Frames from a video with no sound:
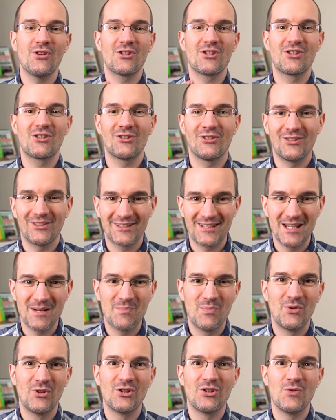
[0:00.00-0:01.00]
starting
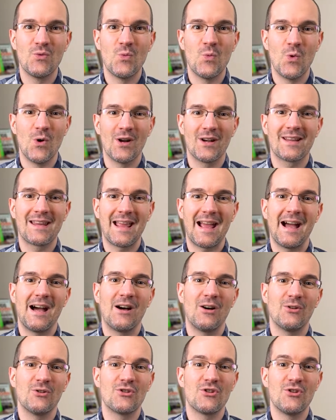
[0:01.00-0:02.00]
point to work
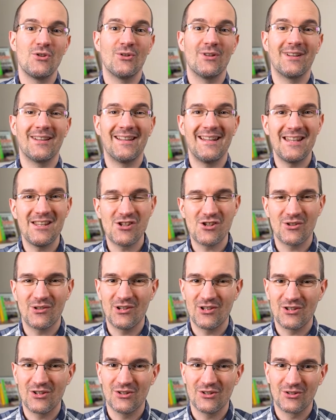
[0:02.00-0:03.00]
out your lead
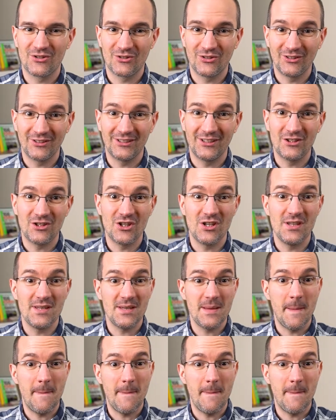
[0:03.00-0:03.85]
generation strategies